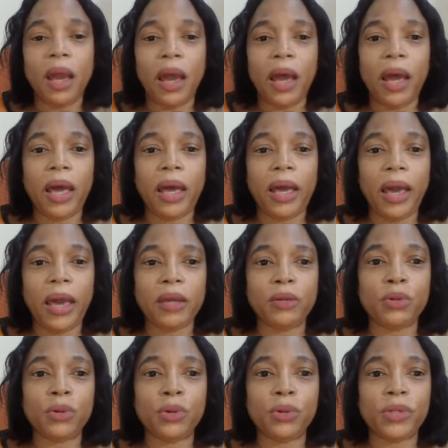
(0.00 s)
I
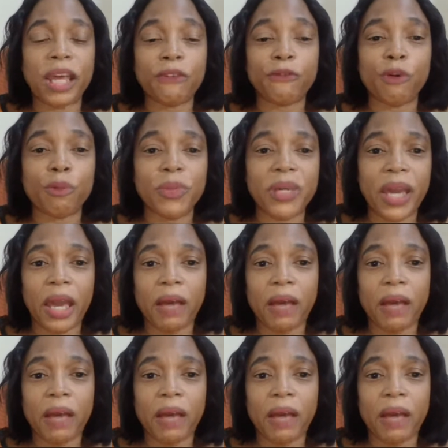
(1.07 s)
know, like for me,